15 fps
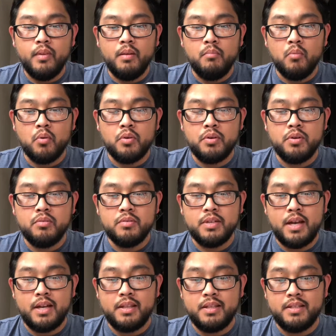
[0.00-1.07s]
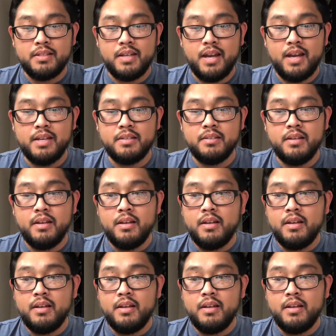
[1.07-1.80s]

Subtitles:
more use out of these guys.